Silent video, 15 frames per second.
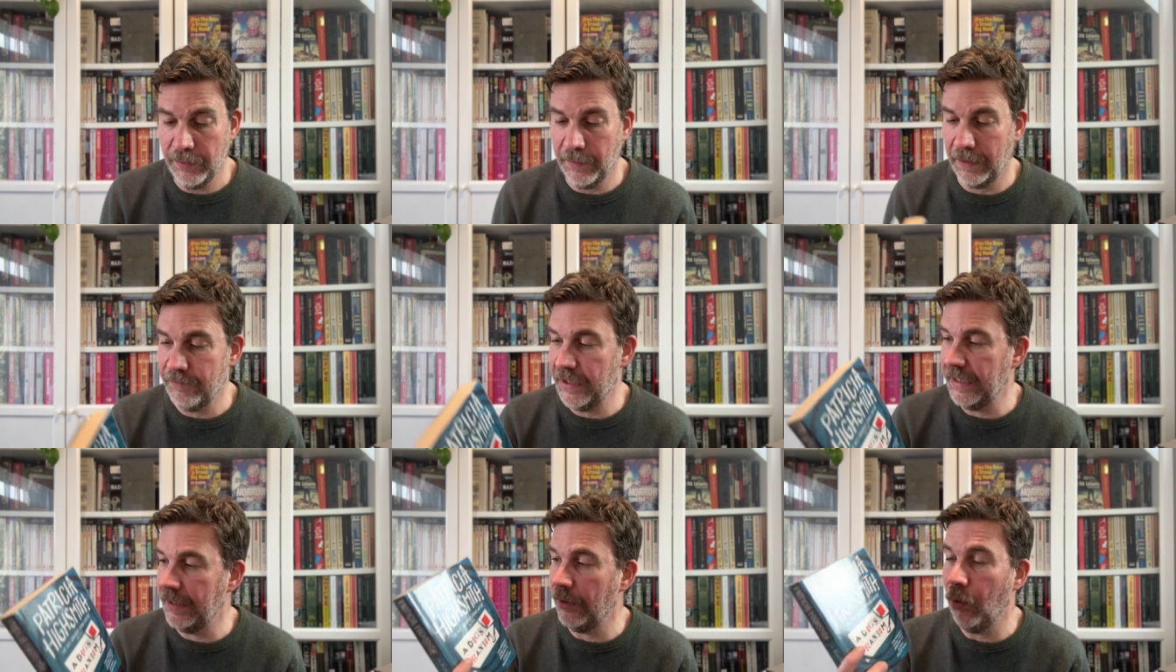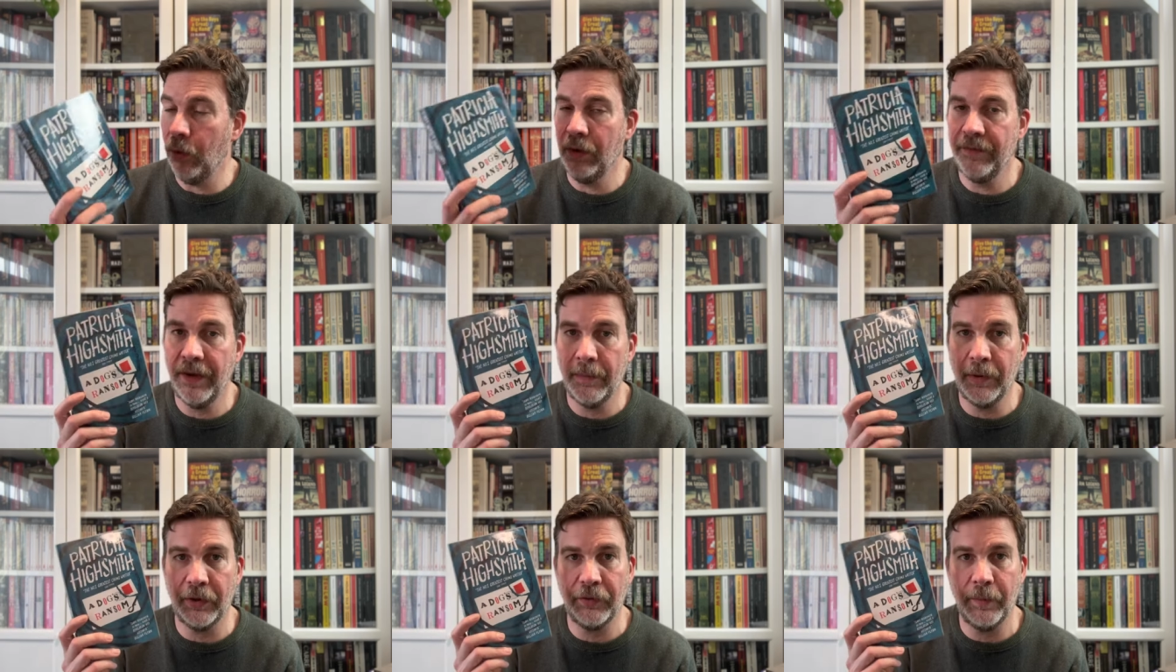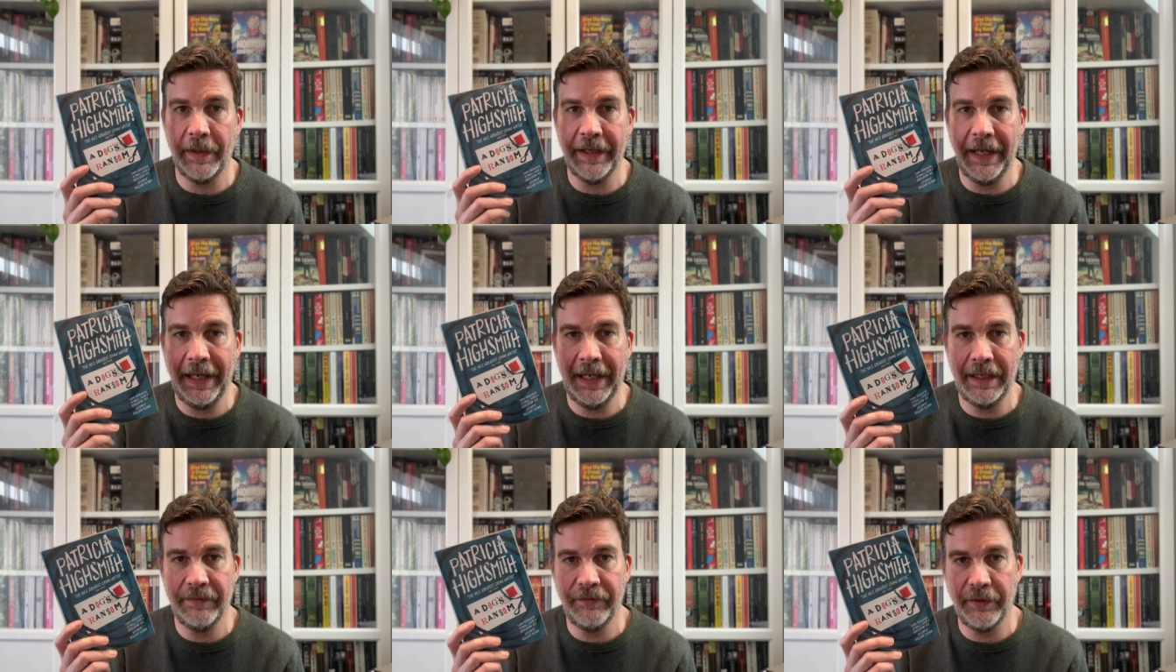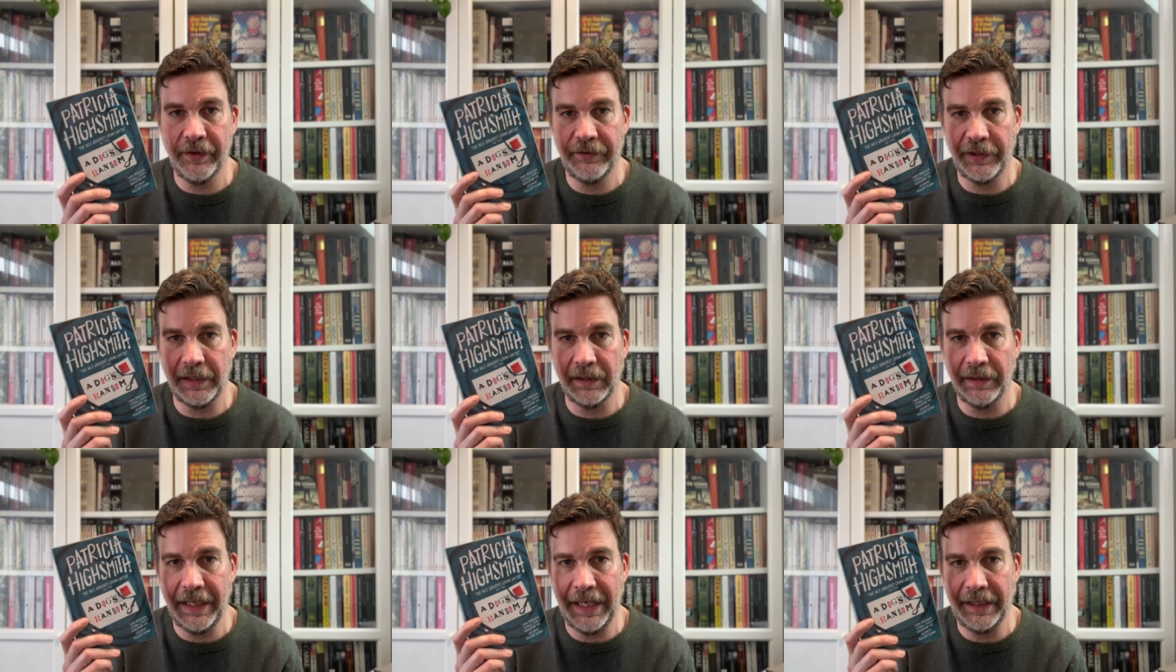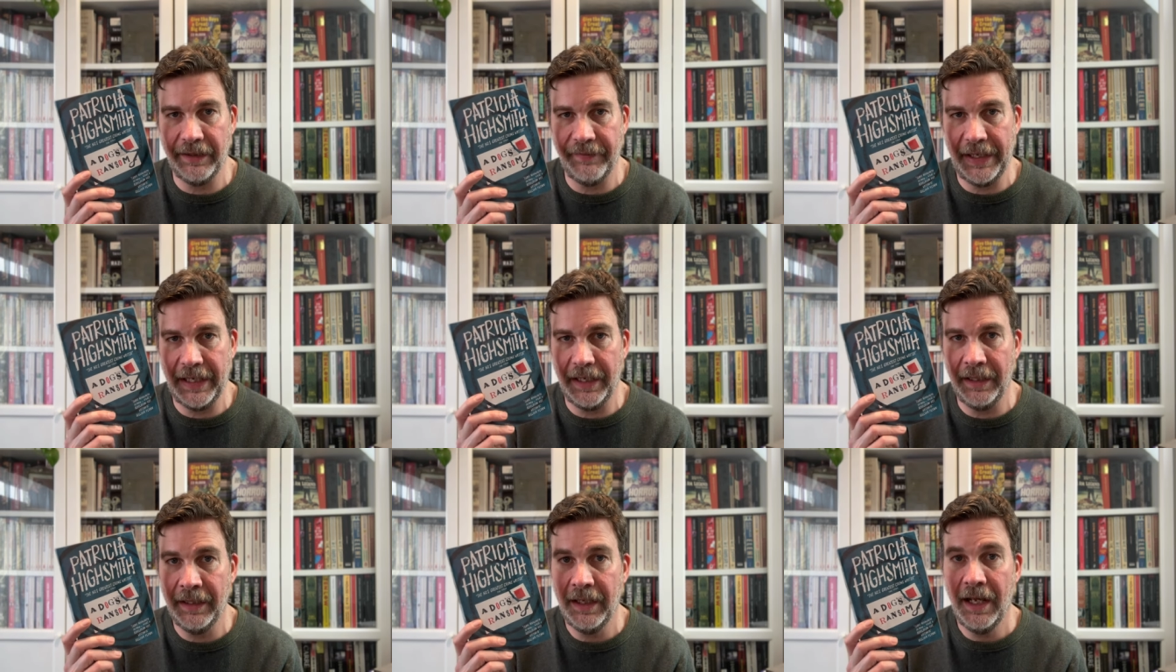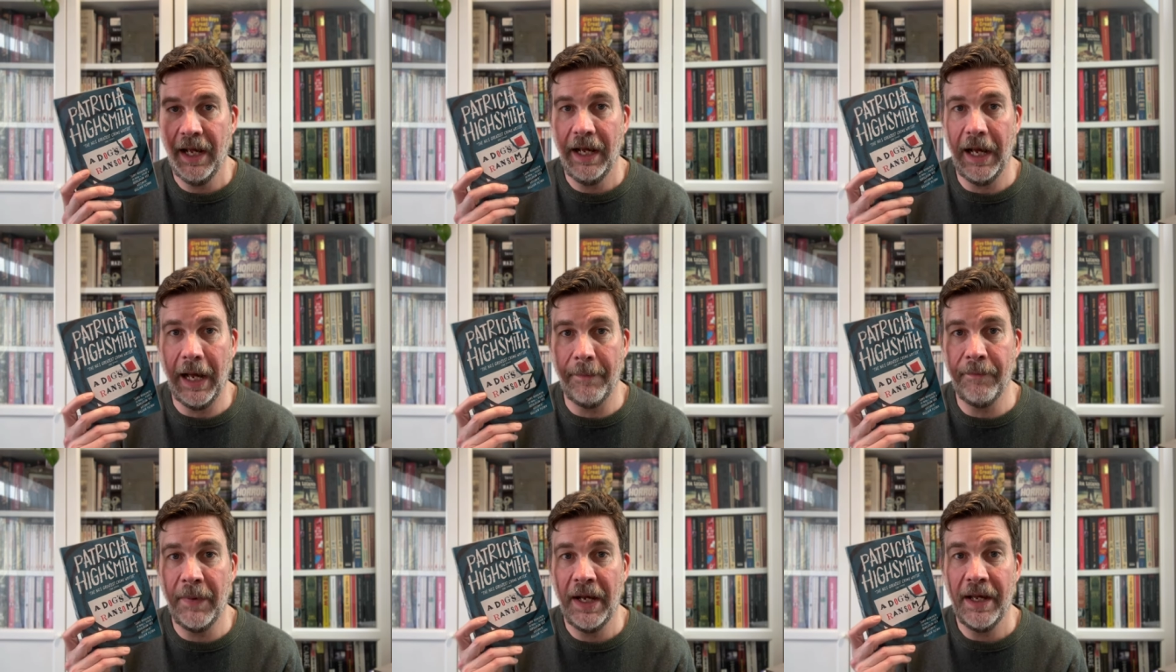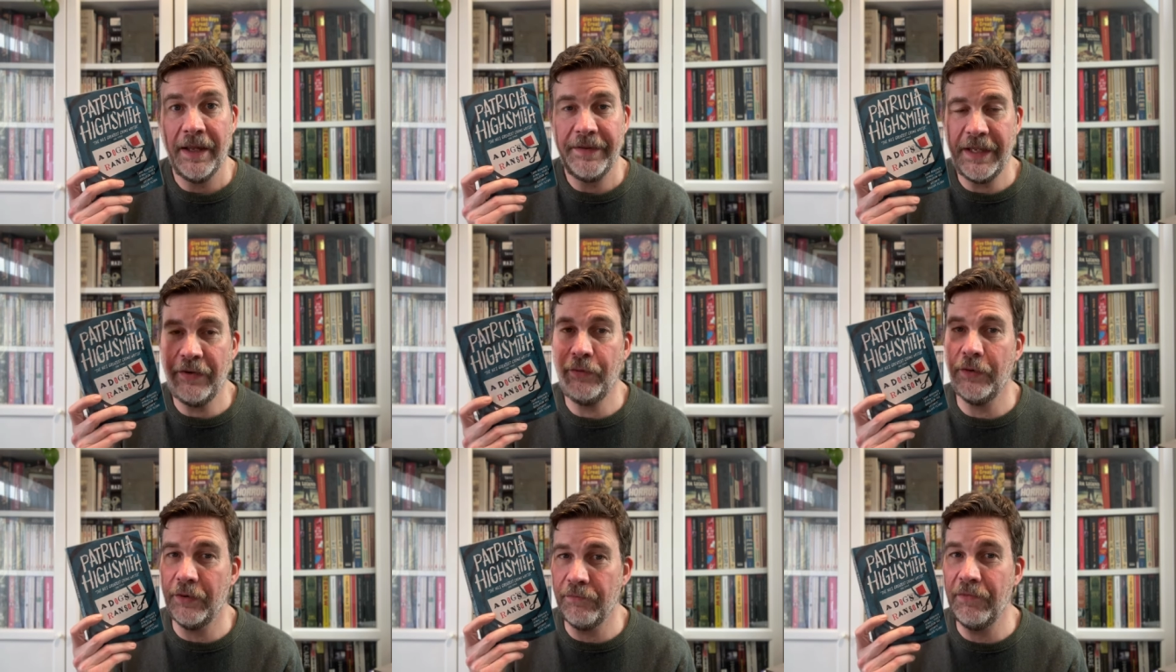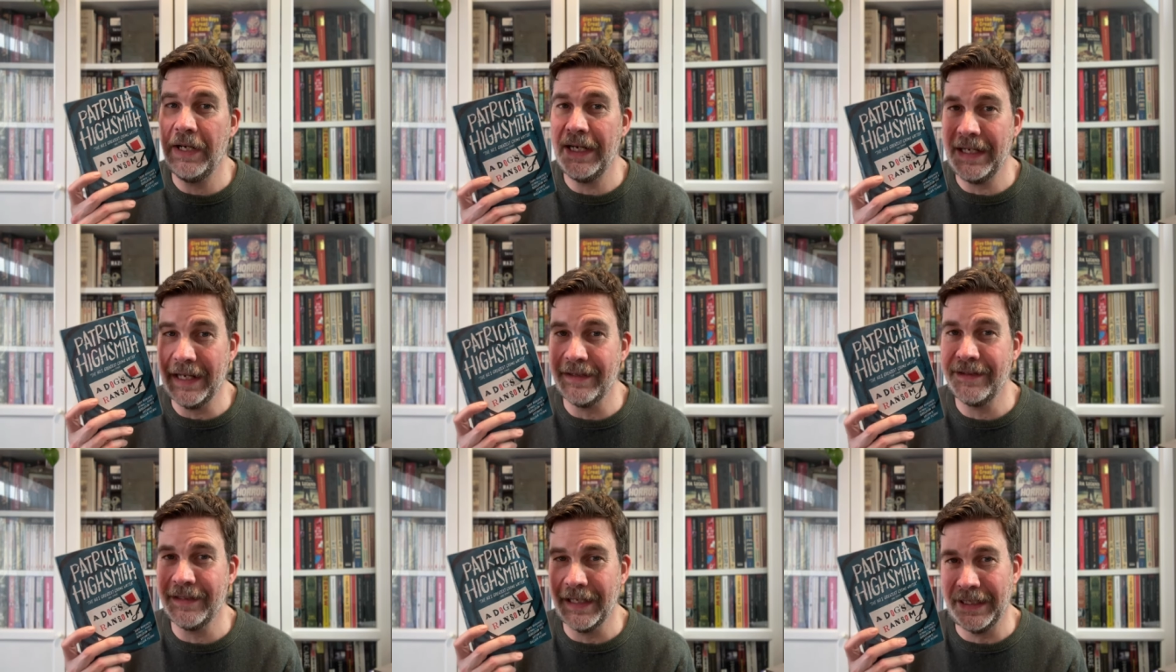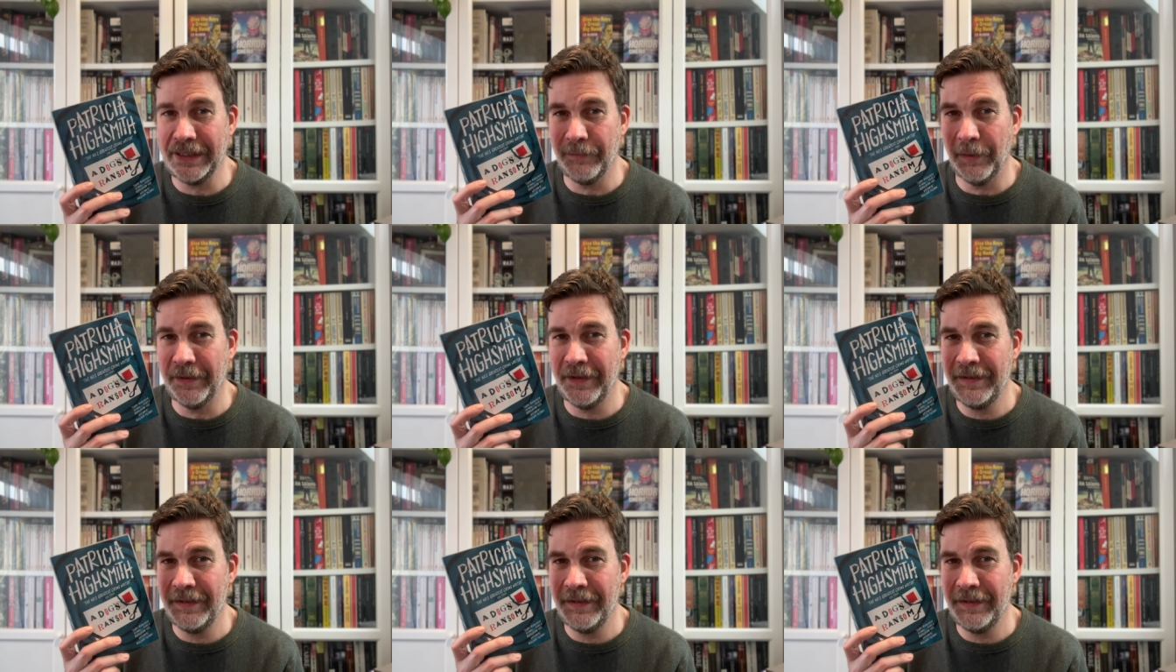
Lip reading: where I'm reading all of her books with Anne from the channel, Anne Novella. This was a really entertaining one.